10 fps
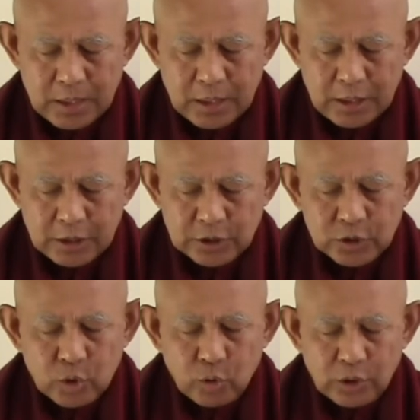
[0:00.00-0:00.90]
It is
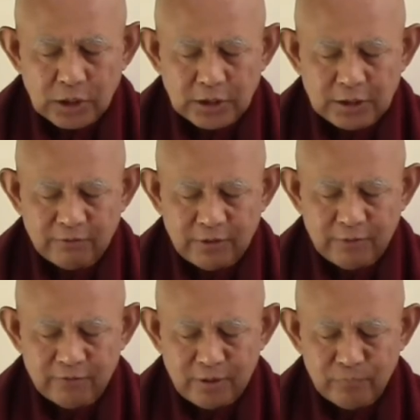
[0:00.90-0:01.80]
totally different
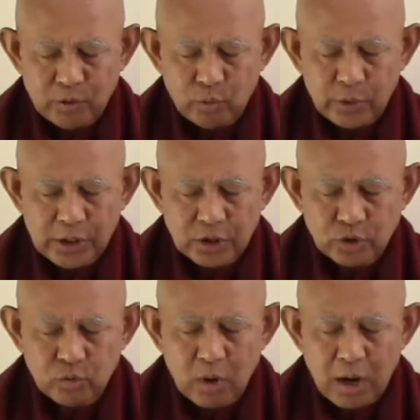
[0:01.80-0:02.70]
from the way
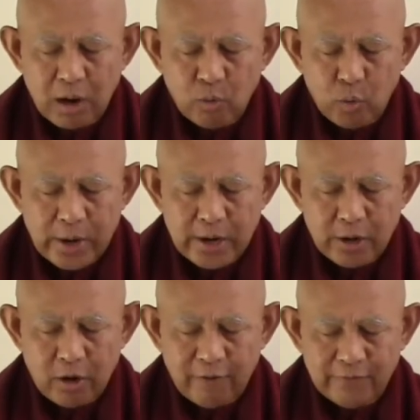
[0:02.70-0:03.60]
you are aware
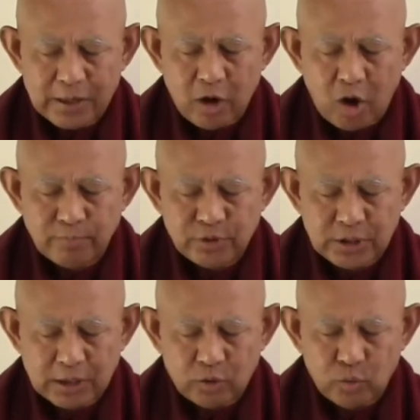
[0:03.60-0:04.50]
of an
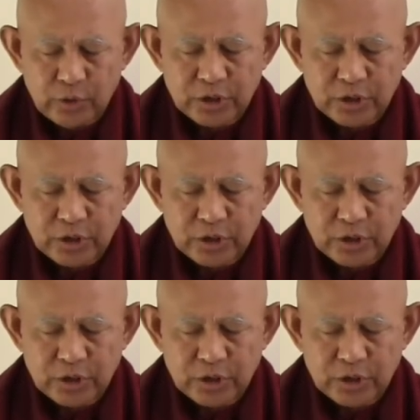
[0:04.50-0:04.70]
object with